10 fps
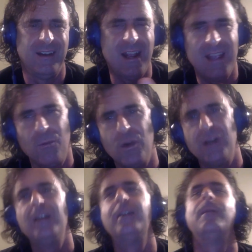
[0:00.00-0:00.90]
And then
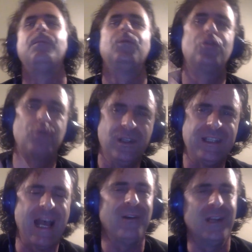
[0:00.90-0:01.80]
would drill
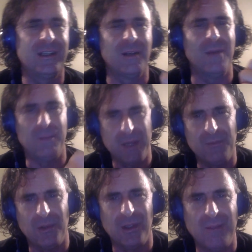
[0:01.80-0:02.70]
down into my
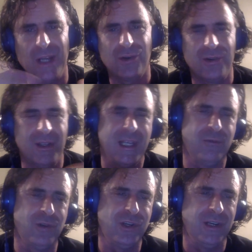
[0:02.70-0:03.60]
people and make sure that they
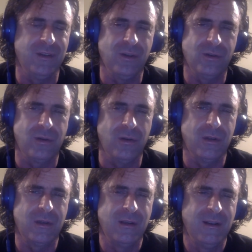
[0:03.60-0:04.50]
were achieving those
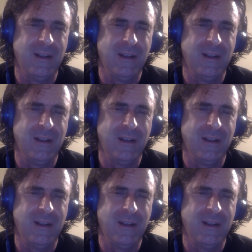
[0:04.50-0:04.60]
goals.